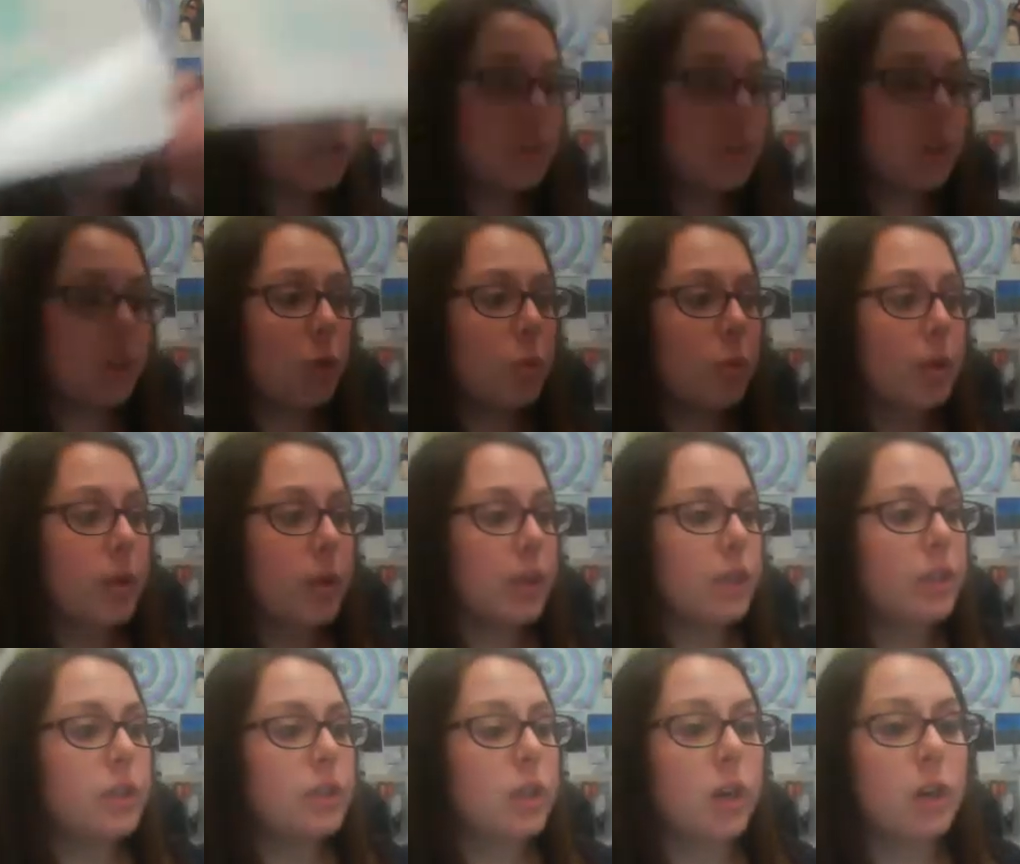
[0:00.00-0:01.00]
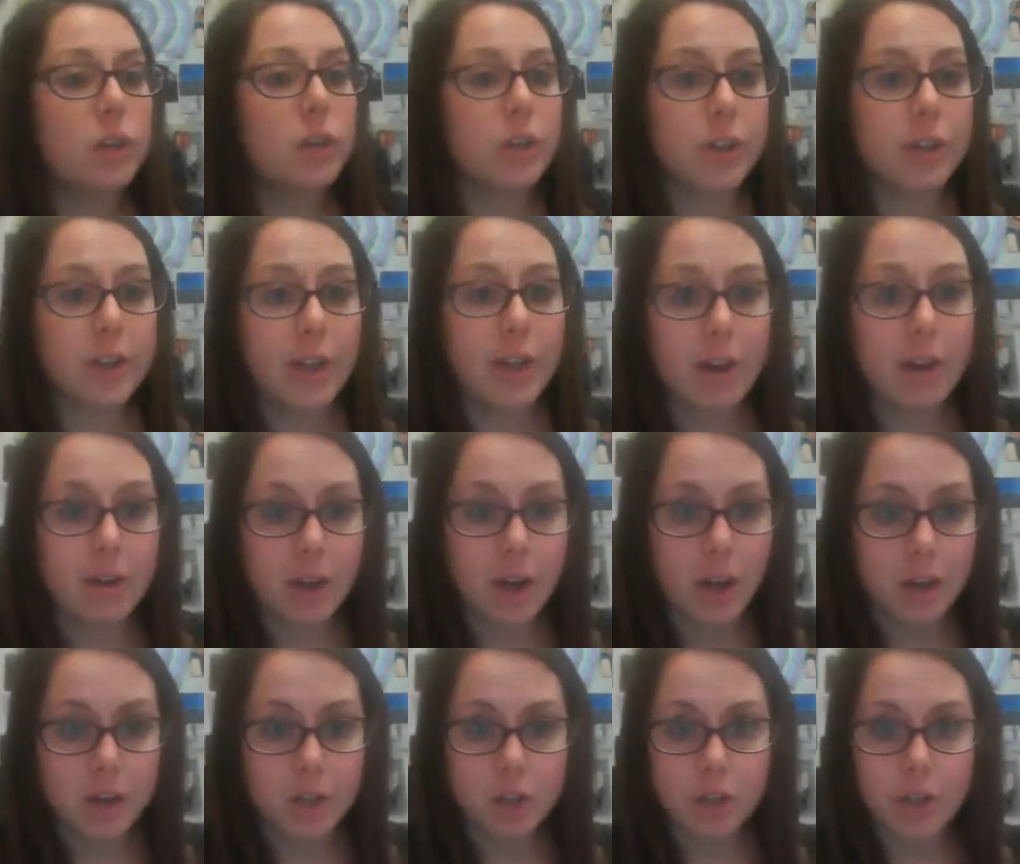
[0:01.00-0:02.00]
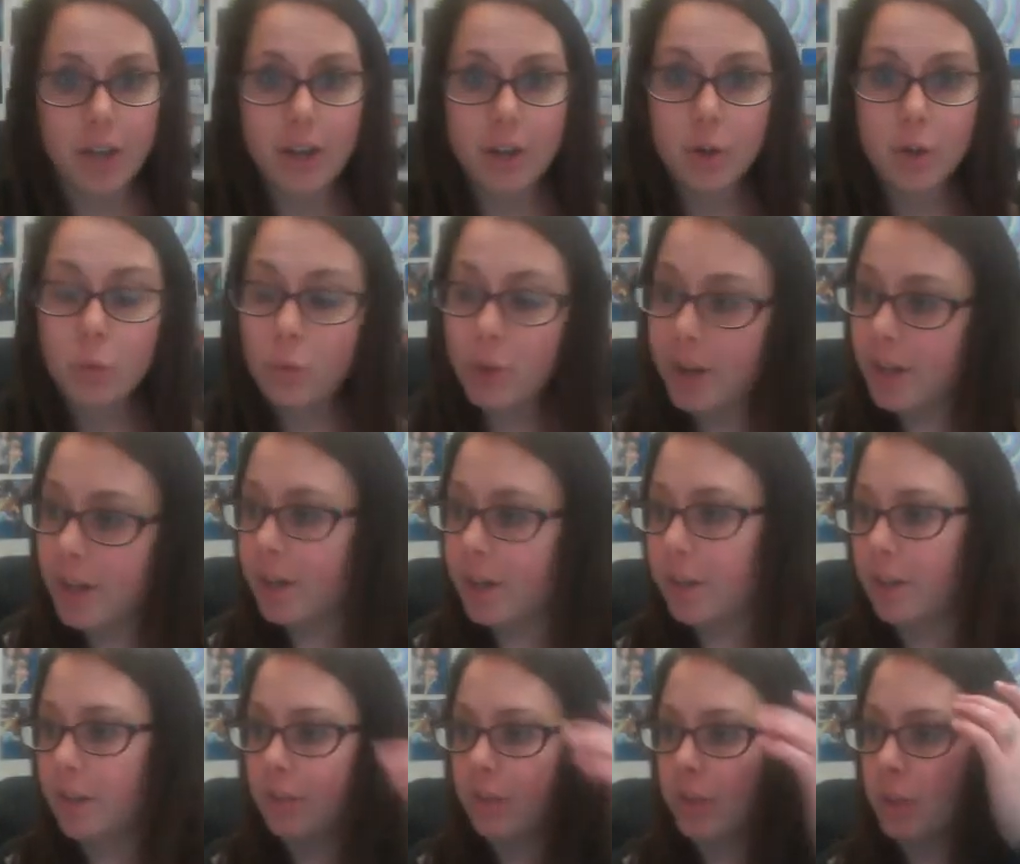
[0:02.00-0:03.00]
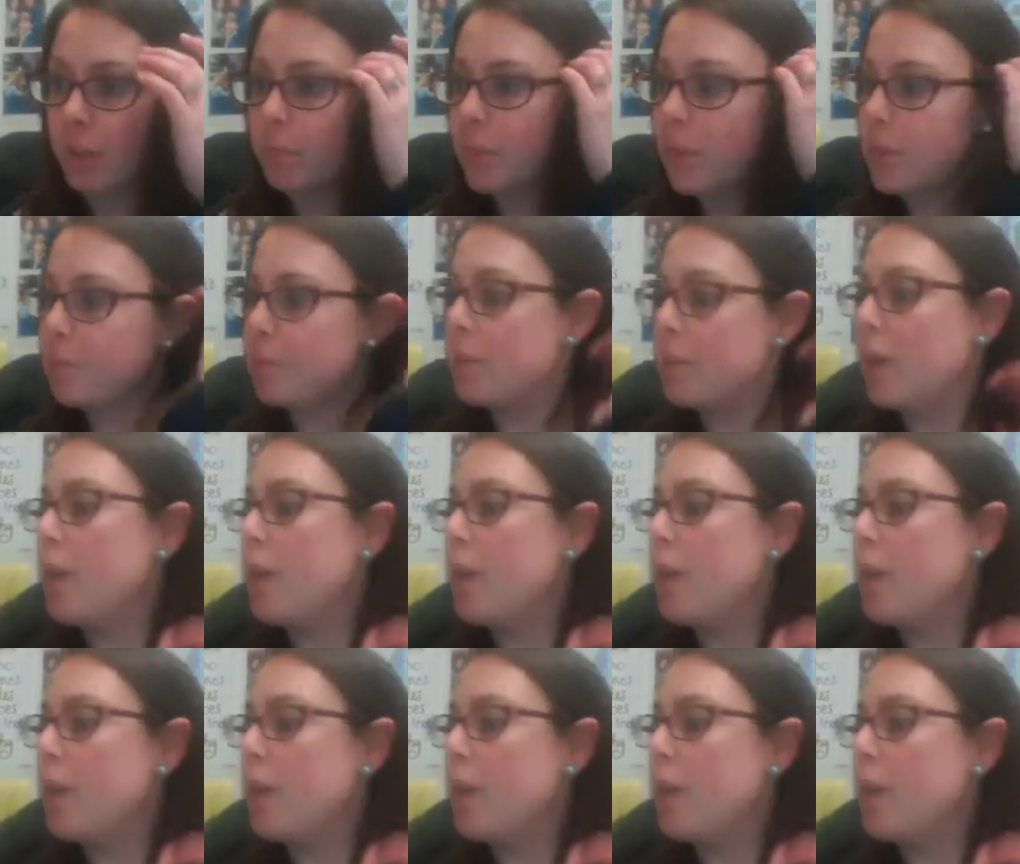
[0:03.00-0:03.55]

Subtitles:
So we're going to start learning how to conjugate regular verbs.